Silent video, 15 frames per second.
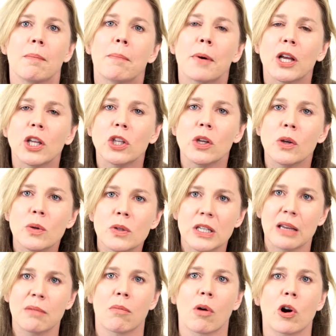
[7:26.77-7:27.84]
but
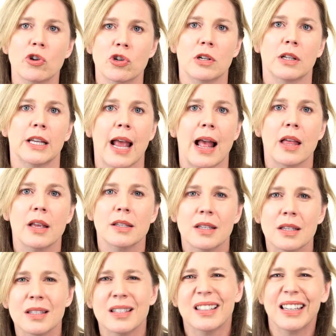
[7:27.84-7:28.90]
using marginal
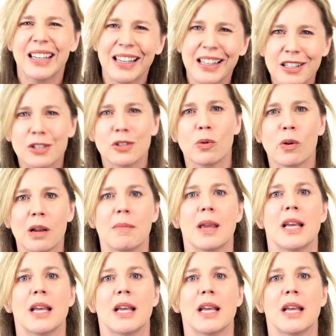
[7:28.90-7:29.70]
analysis, it sort of